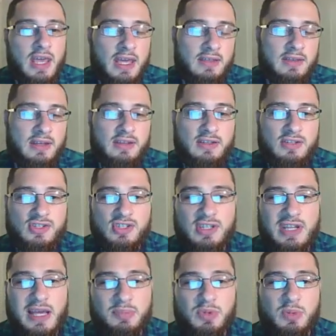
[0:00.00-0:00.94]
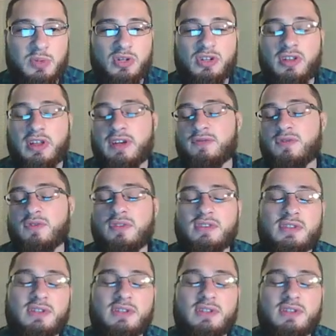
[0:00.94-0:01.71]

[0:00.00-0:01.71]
and then the synaptic cleft,